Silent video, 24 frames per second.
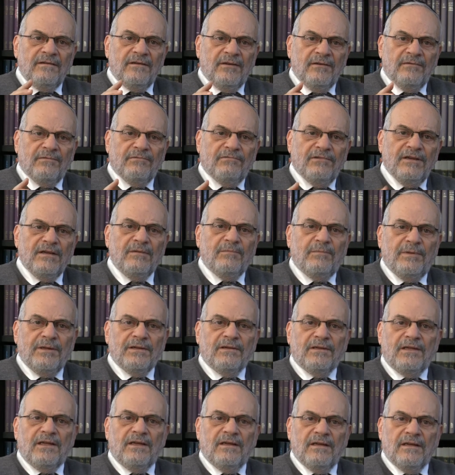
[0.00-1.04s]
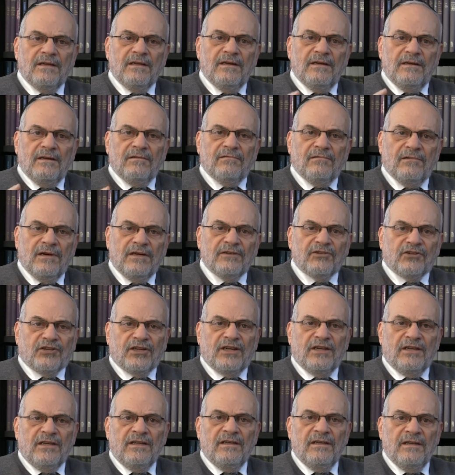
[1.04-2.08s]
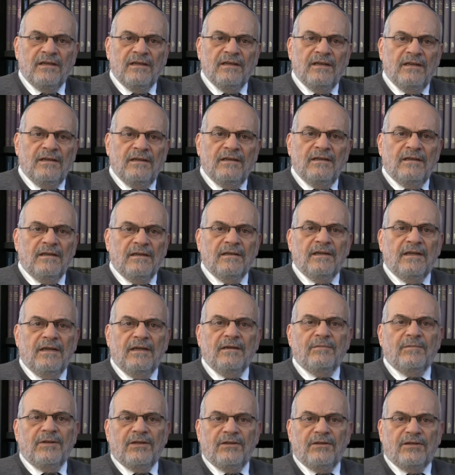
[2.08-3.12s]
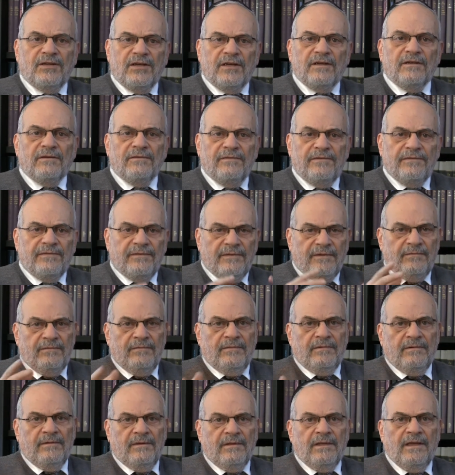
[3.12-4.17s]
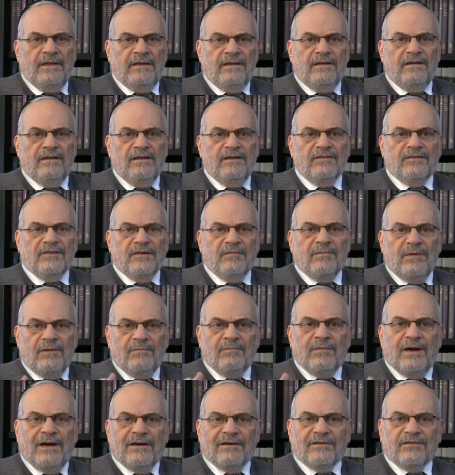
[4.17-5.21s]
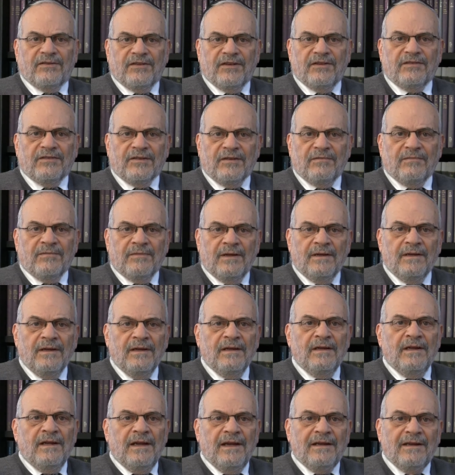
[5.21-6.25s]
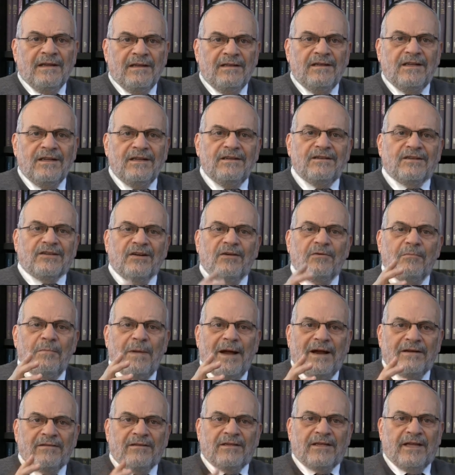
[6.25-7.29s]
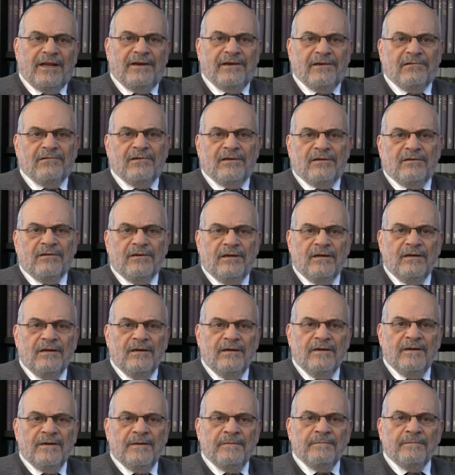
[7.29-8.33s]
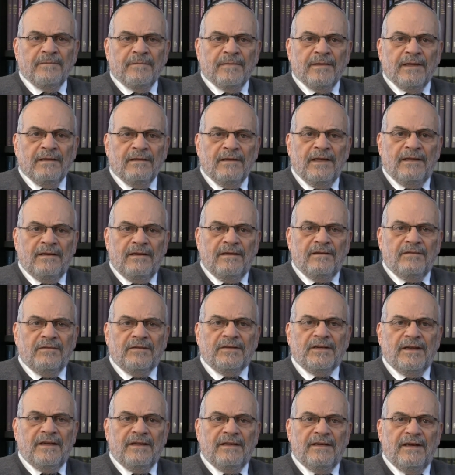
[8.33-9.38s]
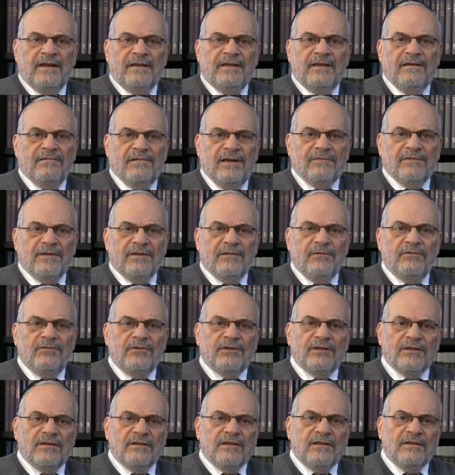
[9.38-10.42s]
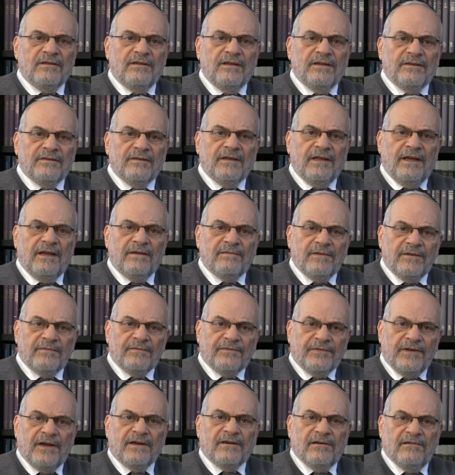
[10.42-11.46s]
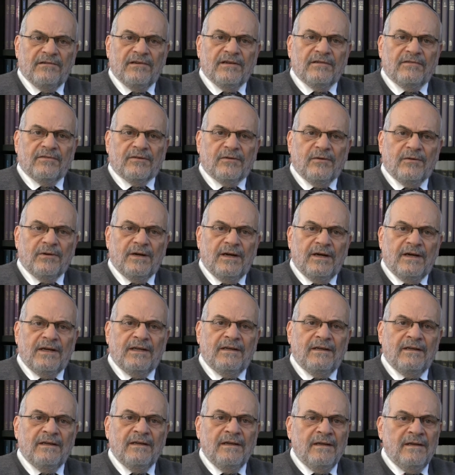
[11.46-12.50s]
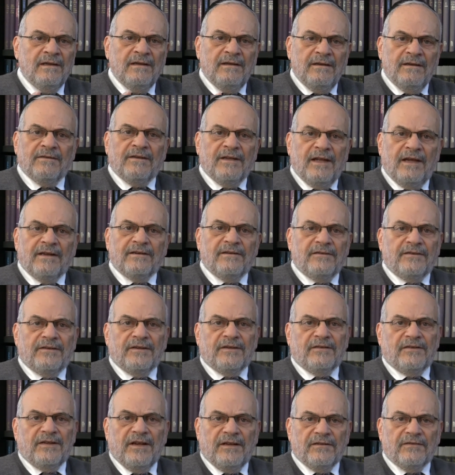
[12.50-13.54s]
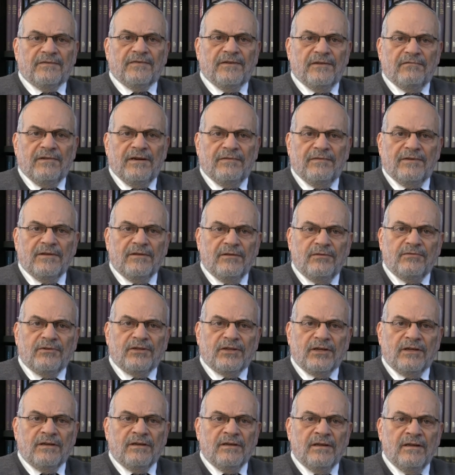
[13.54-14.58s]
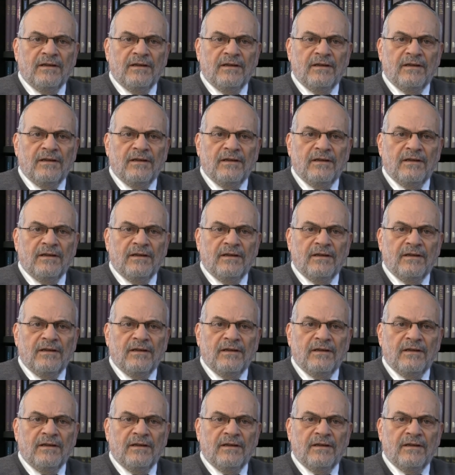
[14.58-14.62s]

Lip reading: to rebuilding Russia in the image of Leninism, Marxism. And he did so by terror. Lenin said any revolution that doesn't have a firing squad is not a successful revolution.